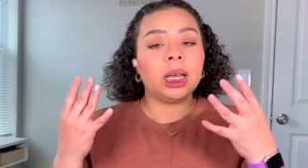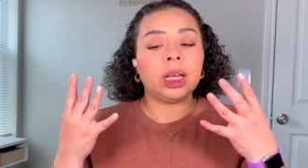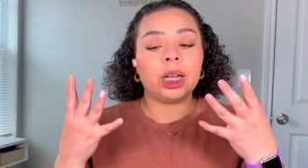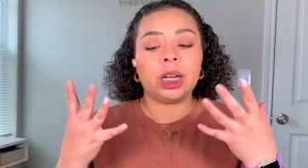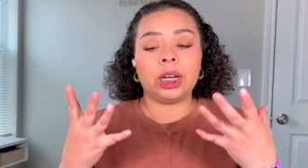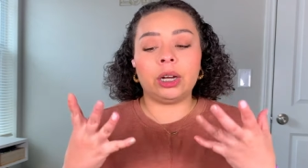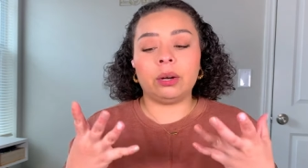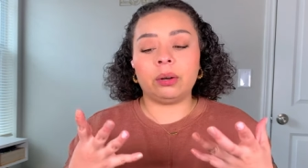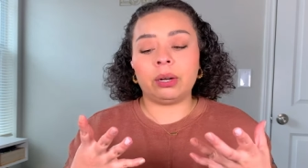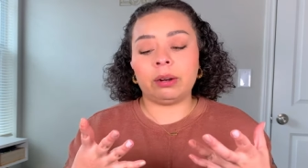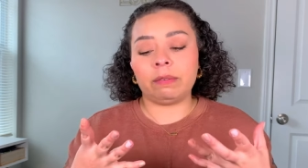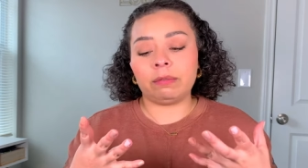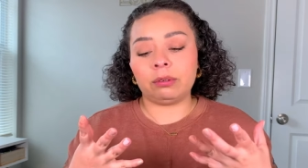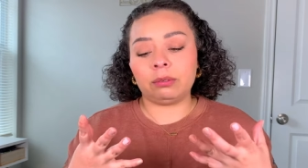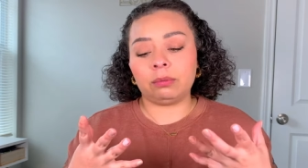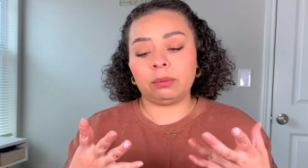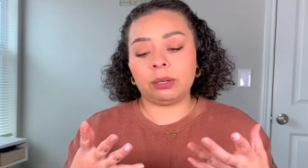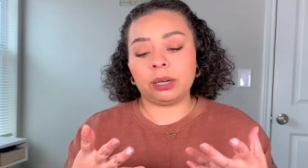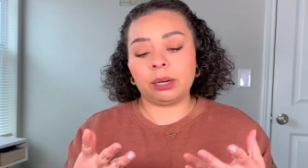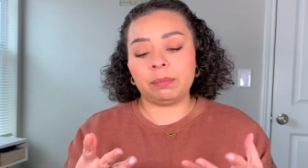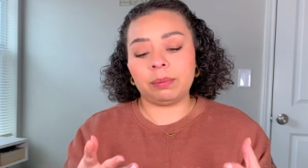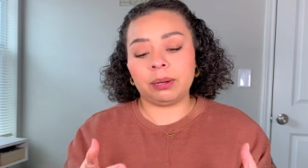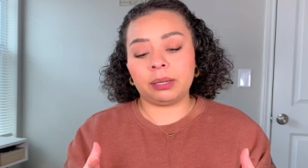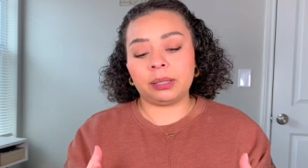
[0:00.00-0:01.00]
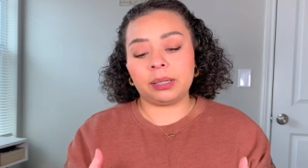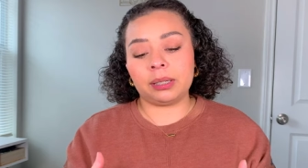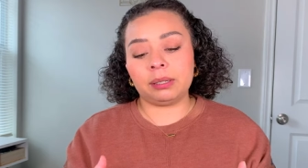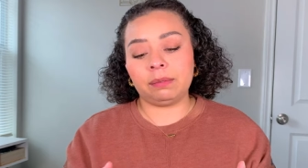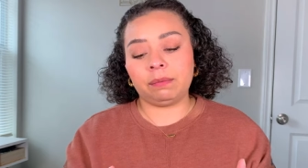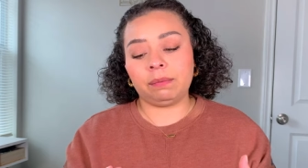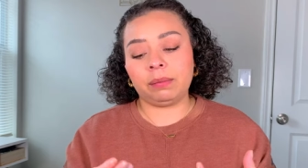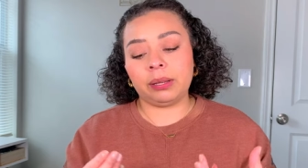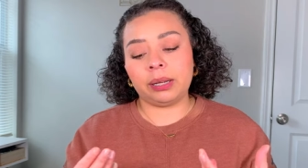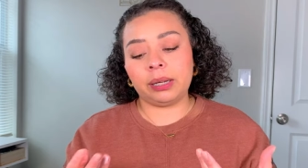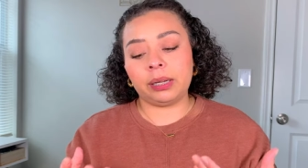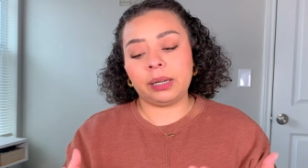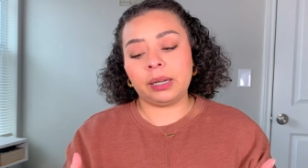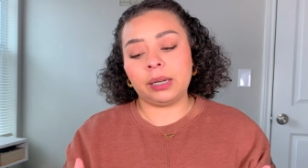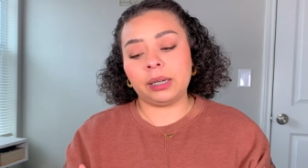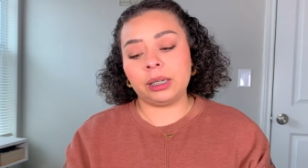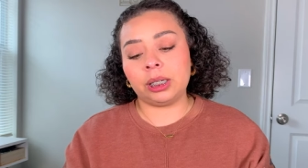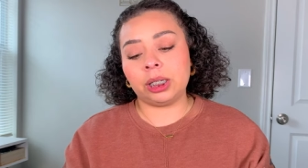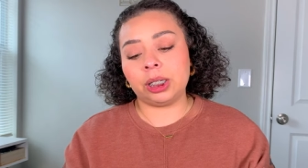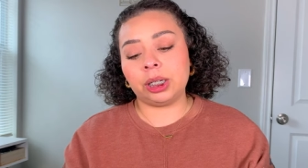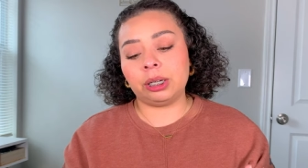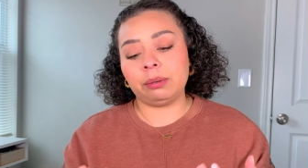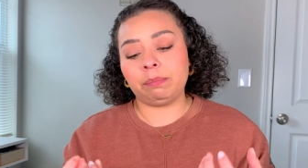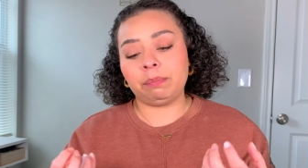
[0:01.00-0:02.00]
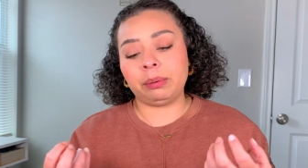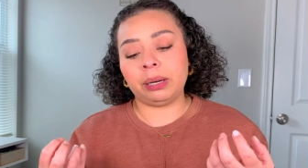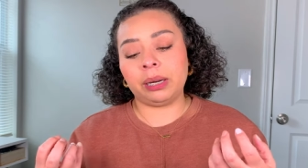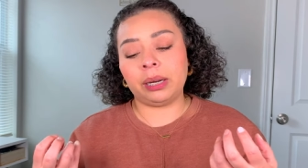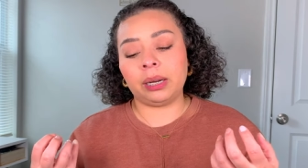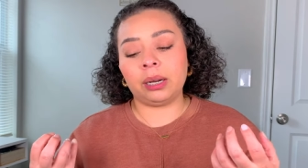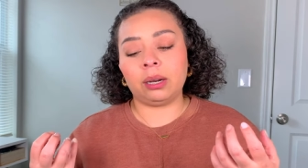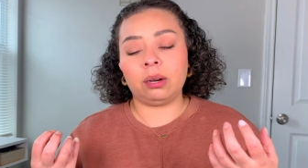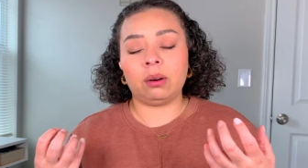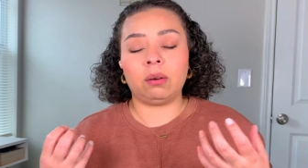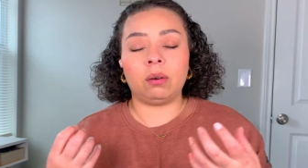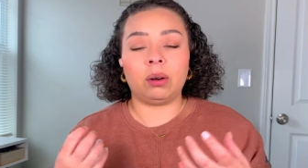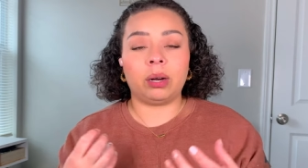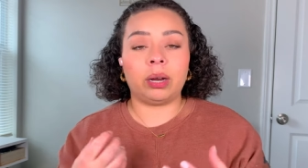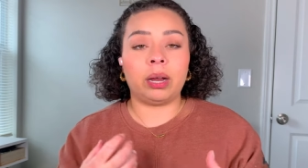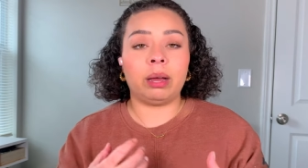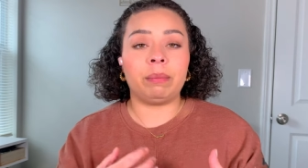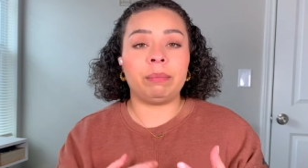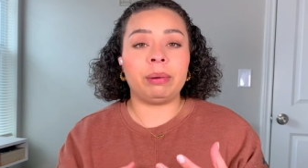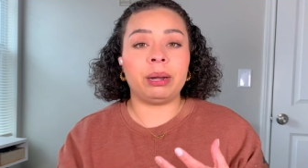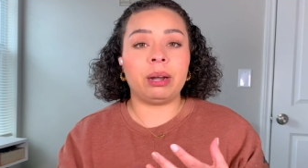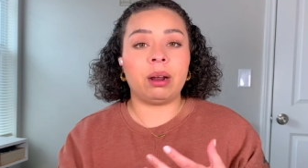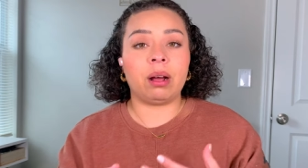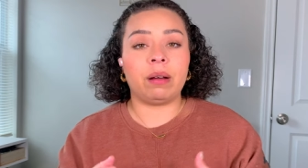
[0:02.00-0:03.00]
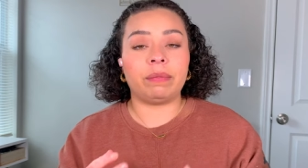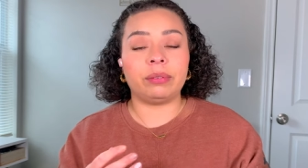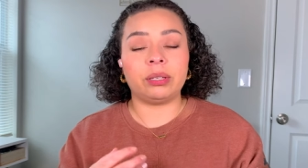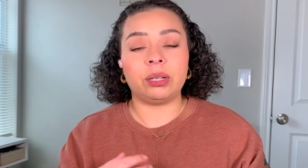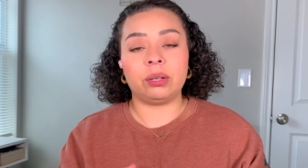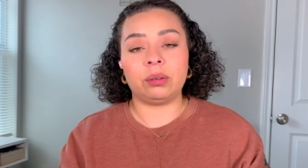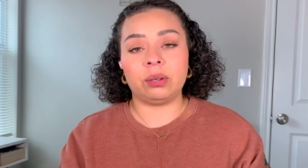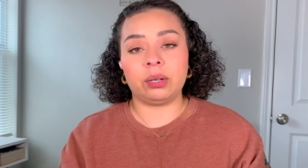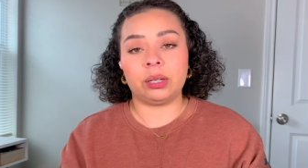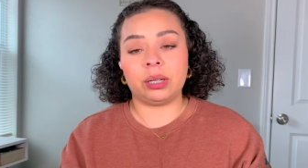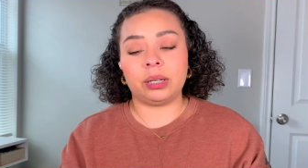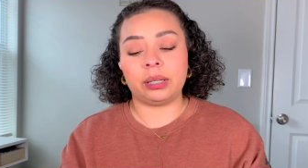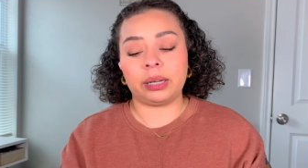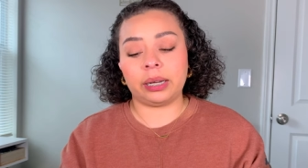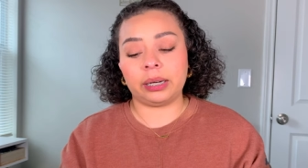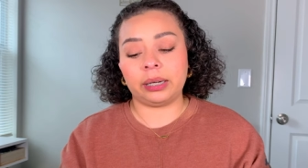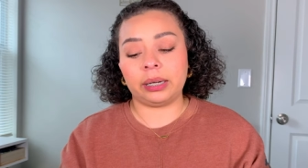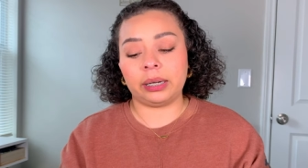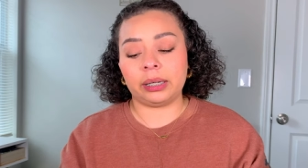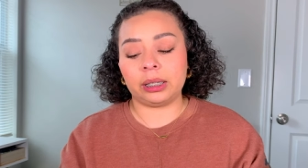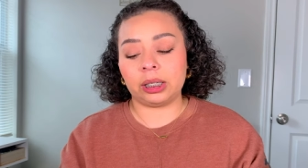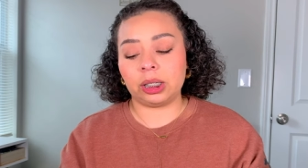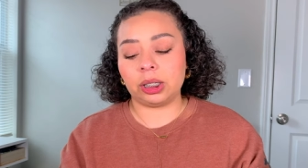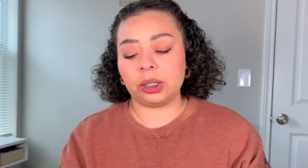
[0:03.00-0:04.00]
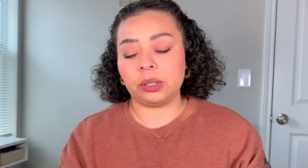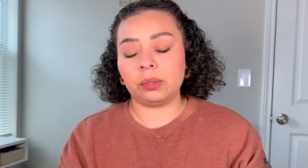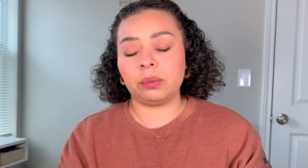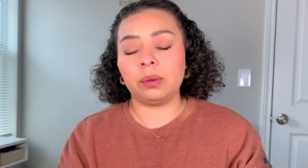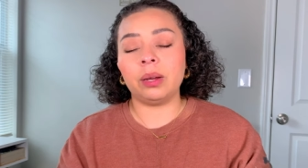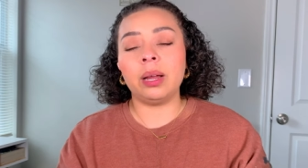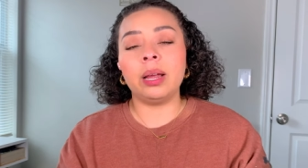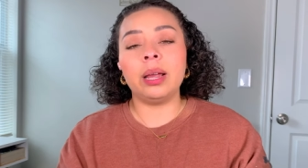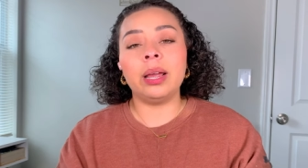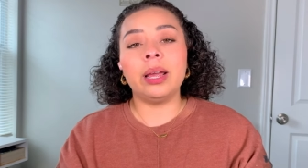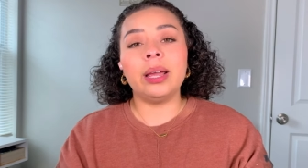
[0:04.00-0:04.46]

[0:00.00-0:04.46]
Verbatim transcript: You don't have to worry about these flaking, chipping, or coming off sooner than they need to.